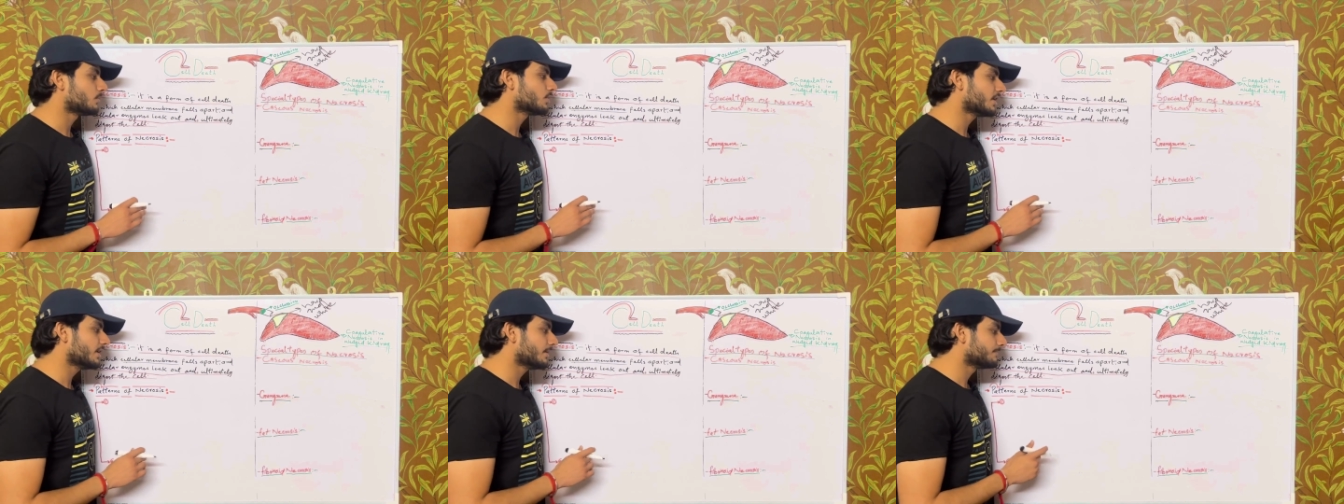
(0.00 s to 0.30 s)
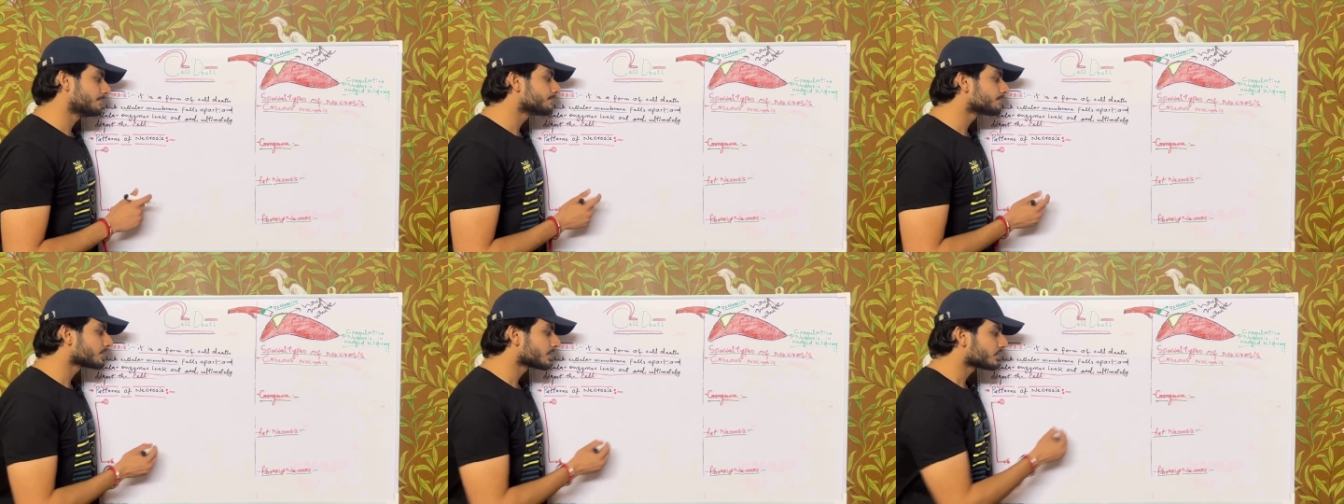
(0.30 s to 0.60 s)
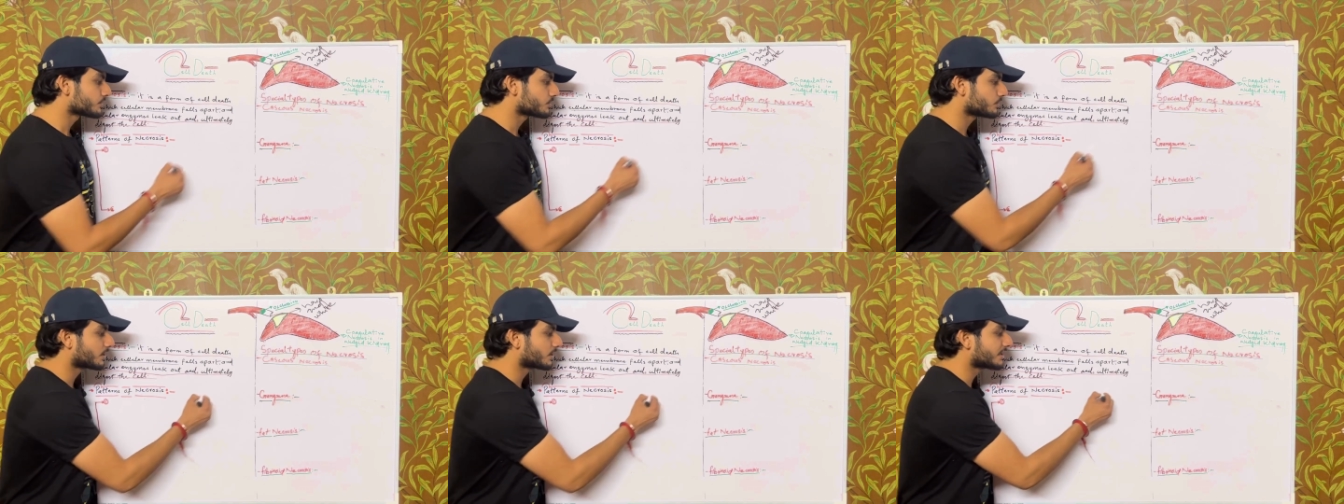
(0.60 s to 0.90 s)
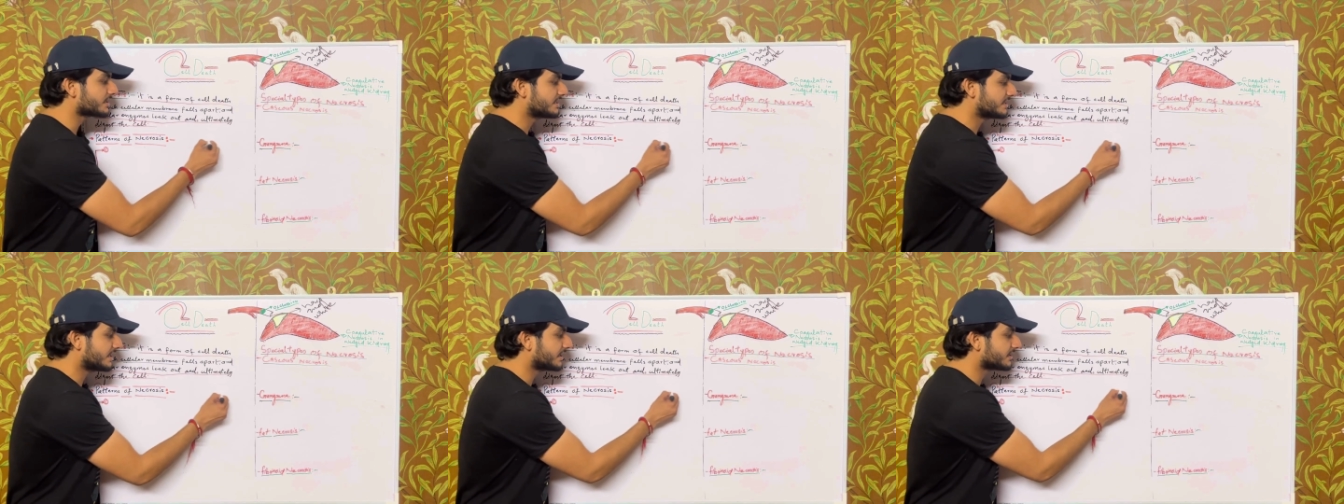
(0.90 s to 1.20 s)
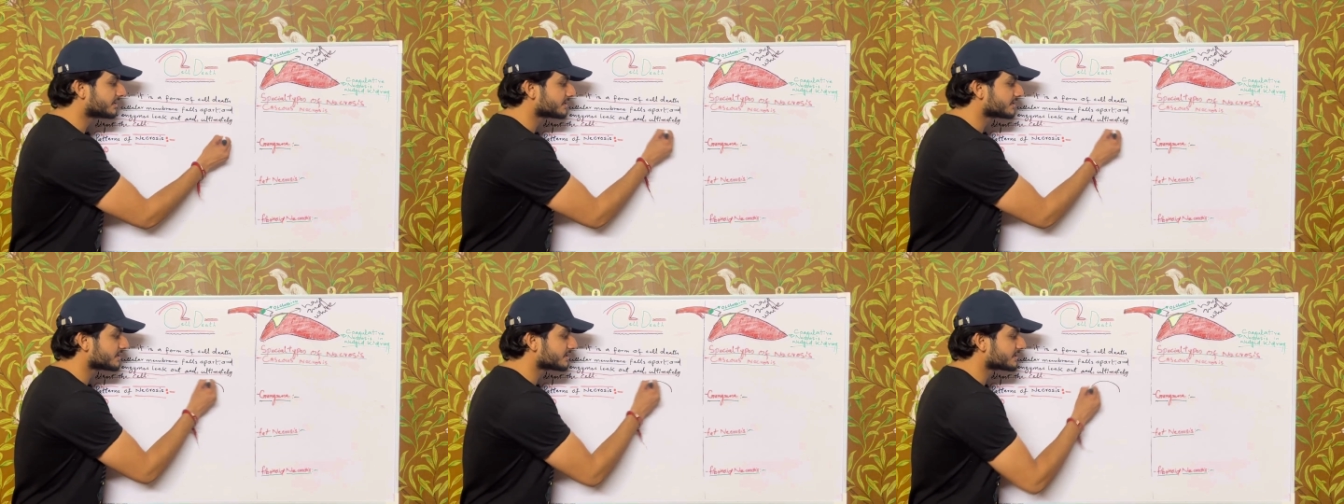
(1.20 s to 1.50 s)
Okay, so consider
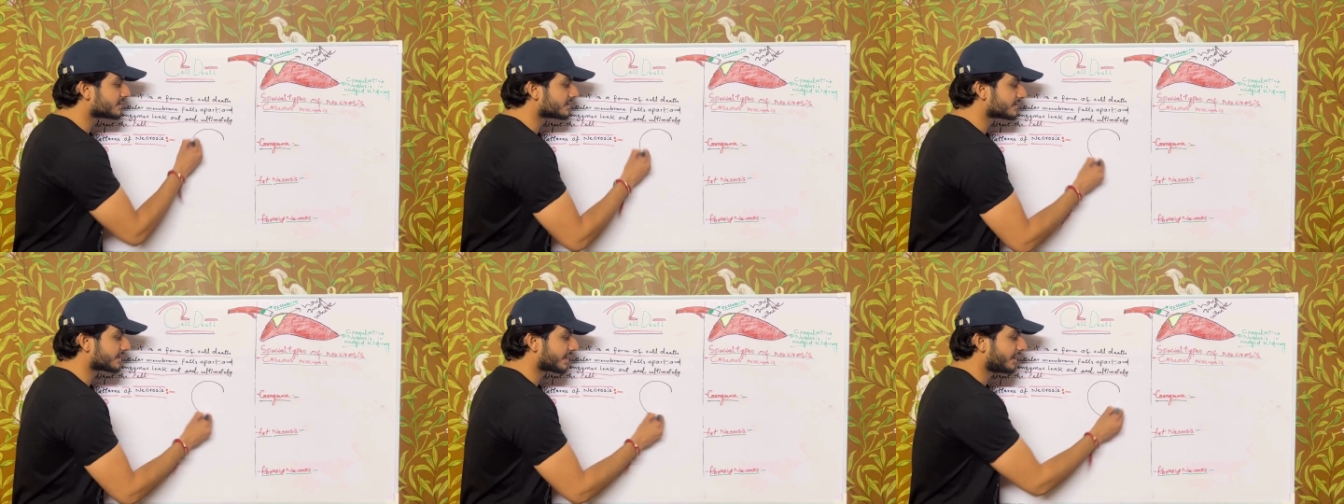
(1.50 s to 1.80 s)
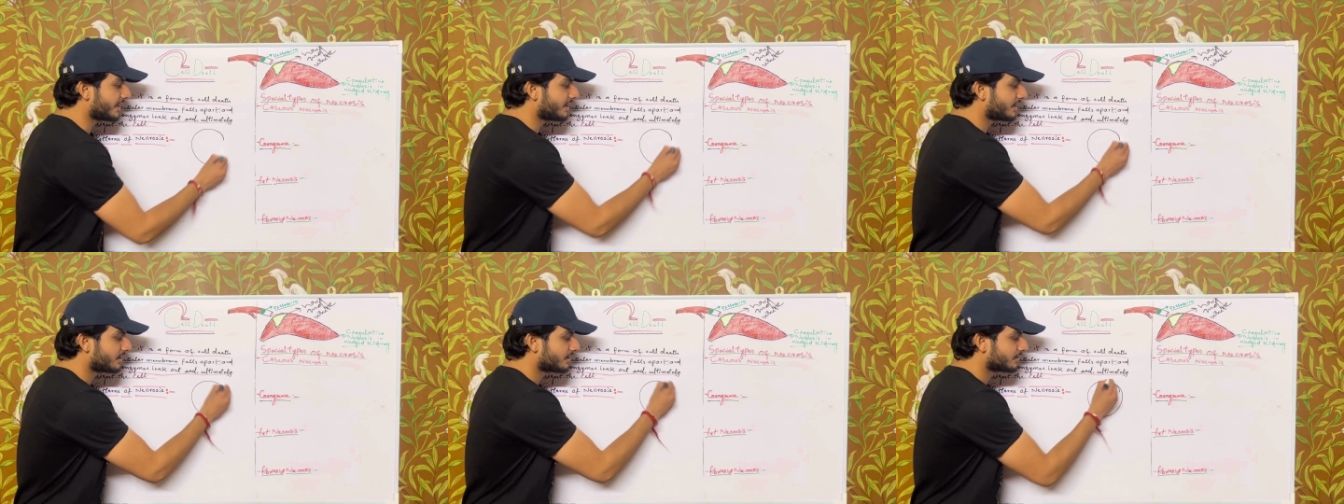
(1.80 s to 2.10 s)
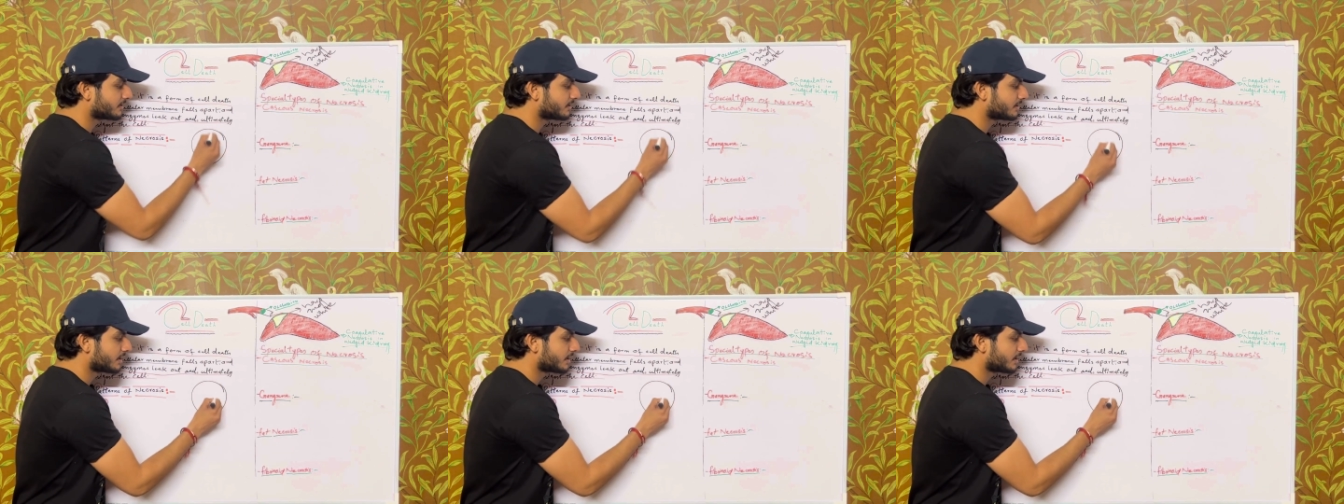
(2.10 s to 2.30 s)
this is a cell